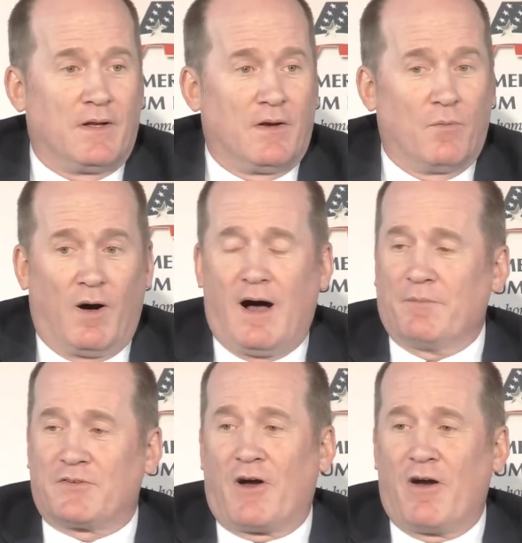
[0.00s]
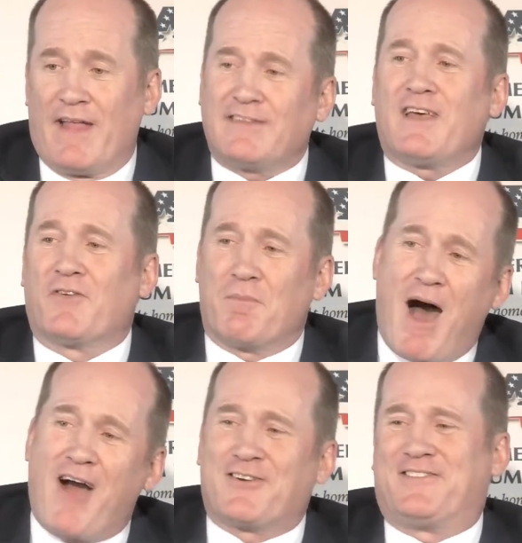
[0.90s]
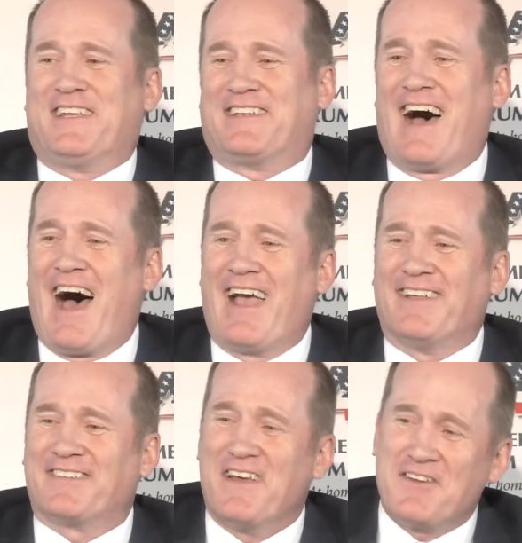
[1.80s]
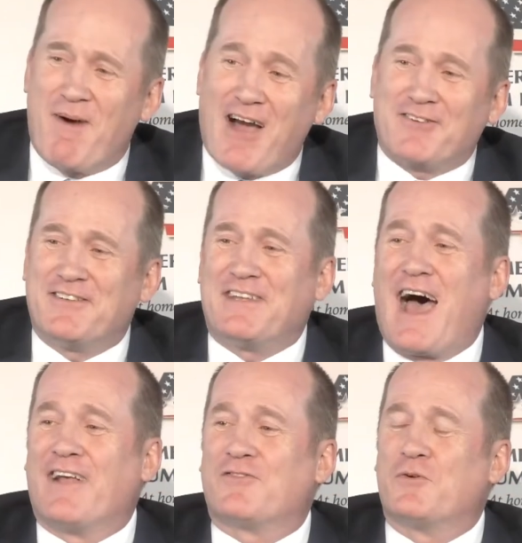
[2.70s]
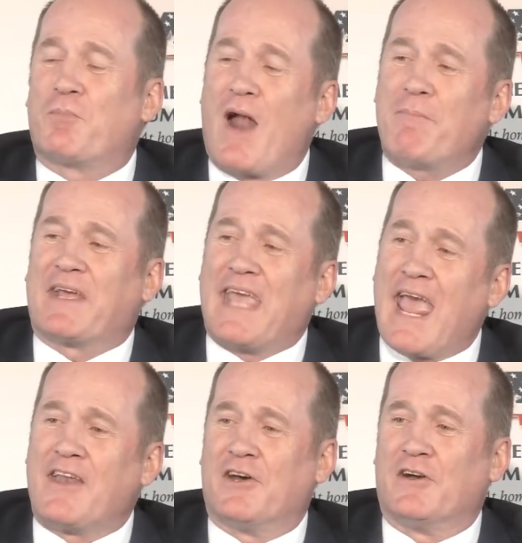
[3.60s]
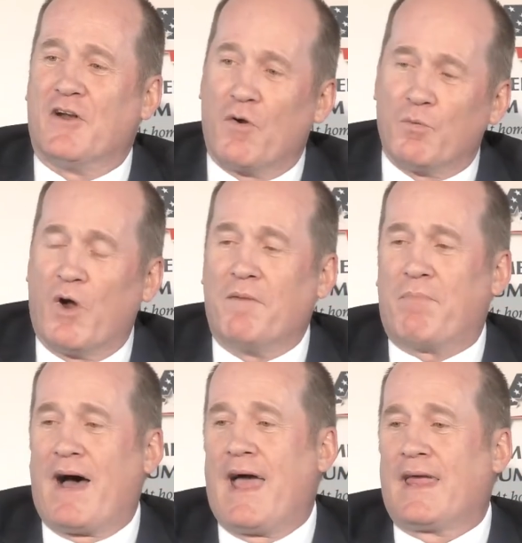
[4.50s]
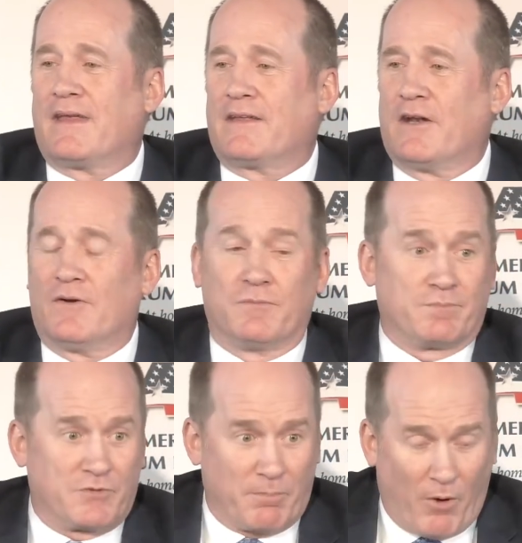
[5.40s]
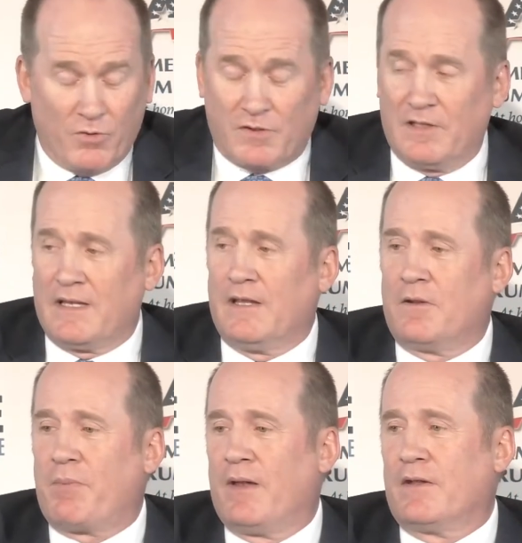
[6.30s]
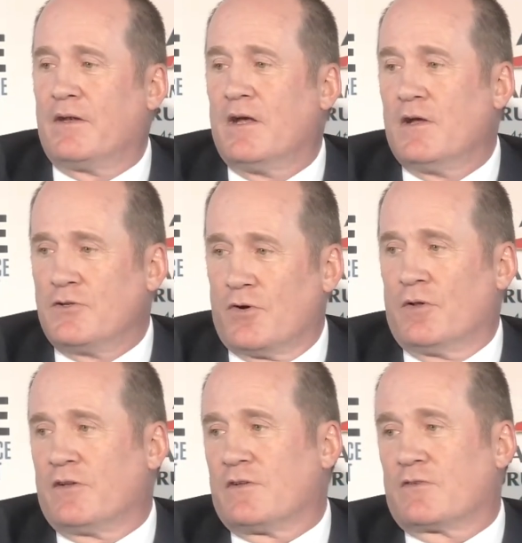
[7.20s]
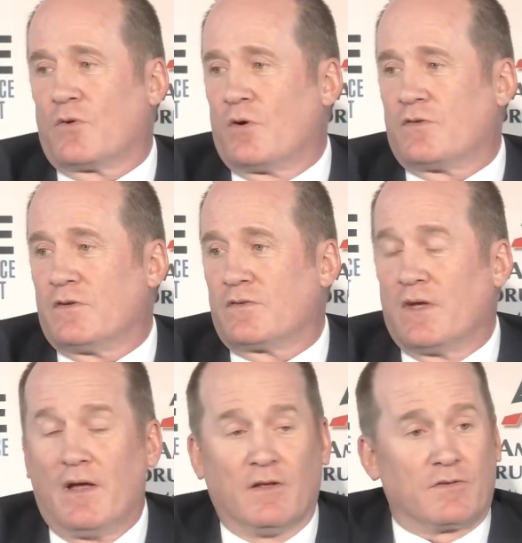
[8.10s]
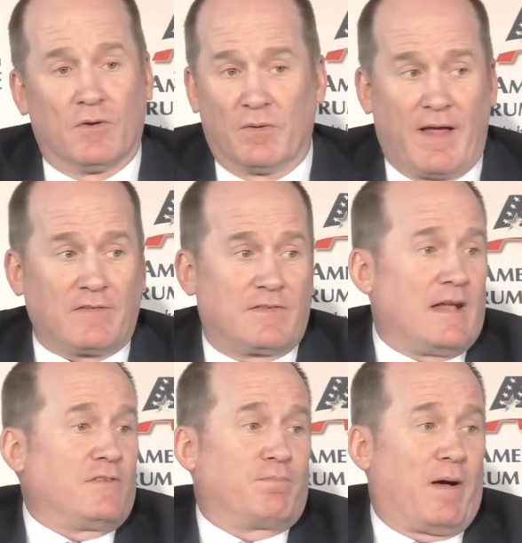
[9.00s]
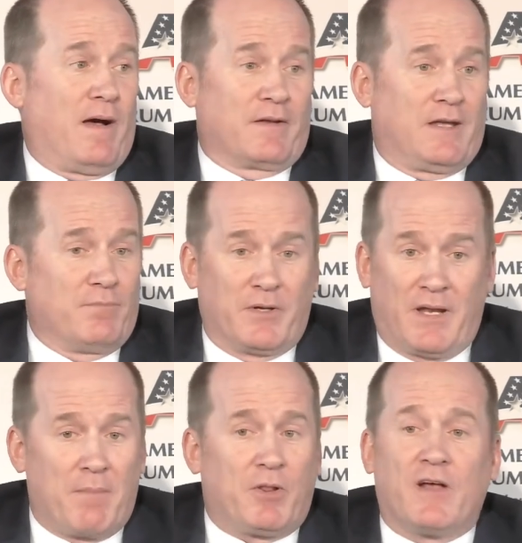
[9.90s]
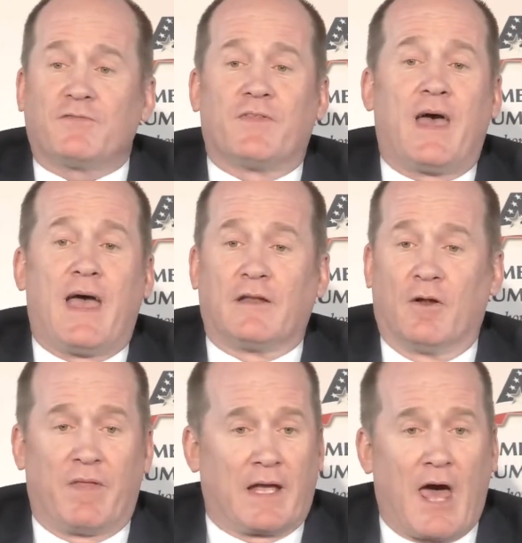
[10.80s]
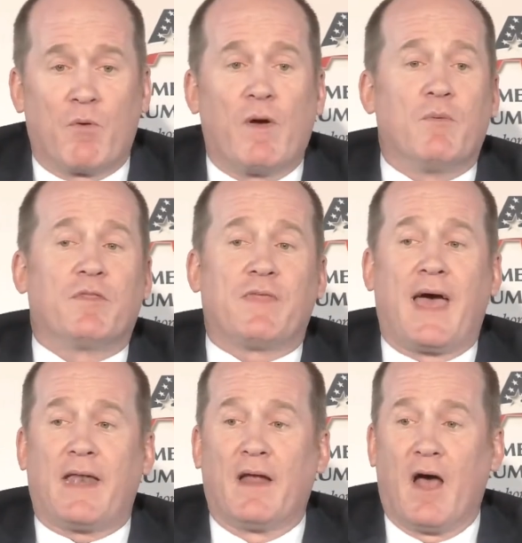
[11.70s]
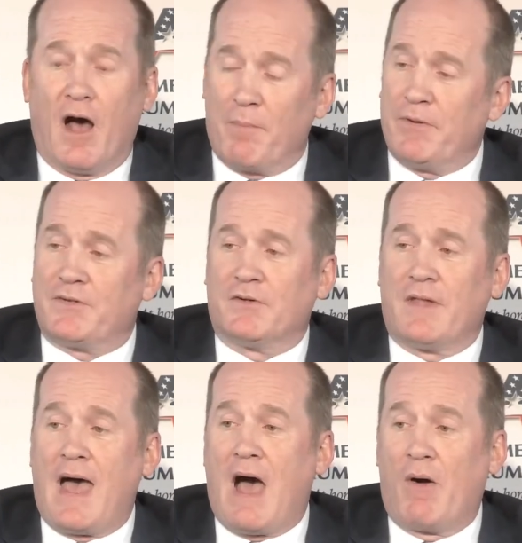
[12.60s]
Well, I'm sorry, that's how democracy dies. Democracy dies through propaganda run by, you know, supposedly independent journalistic sources. So that's give them an A+ for that. You know, they got away with that up until now,